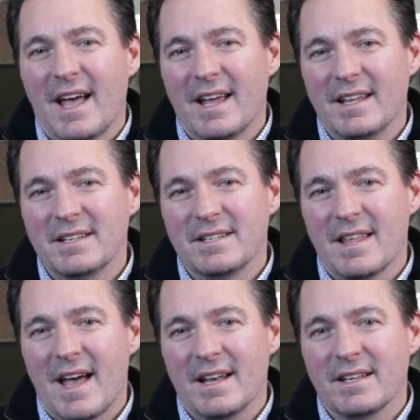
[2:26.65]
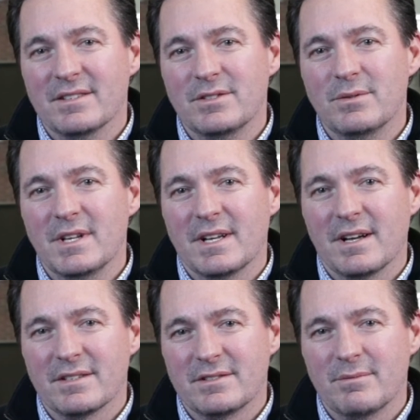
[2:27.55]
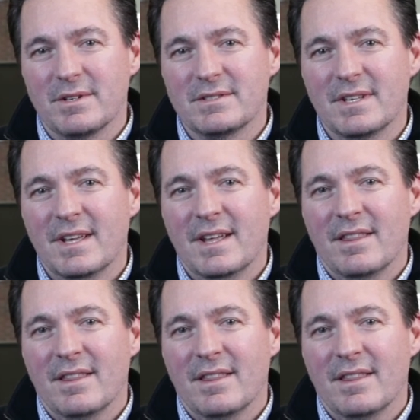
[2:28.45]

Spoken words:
tied into that is unique customers.